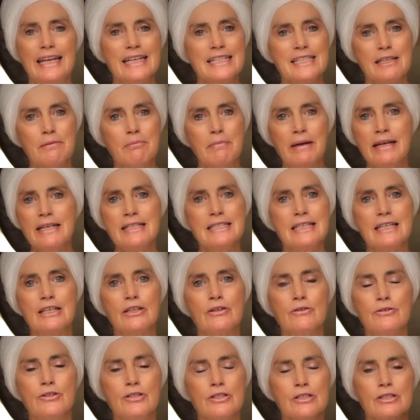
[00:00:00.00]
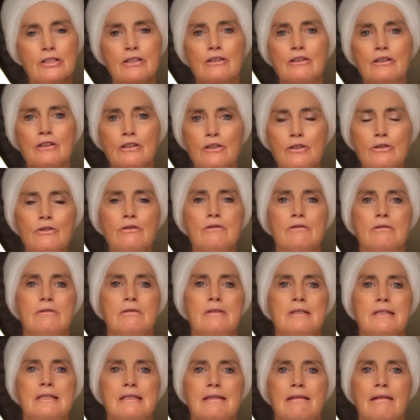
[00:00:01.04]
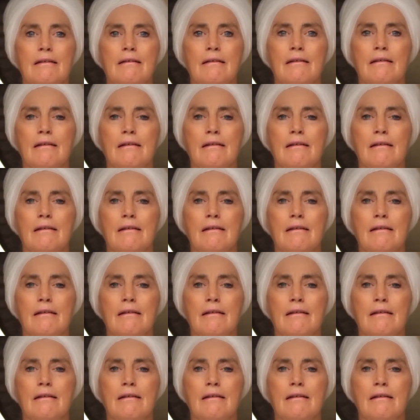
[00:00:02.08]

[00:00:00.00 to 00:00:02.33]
it's amazing, you just lose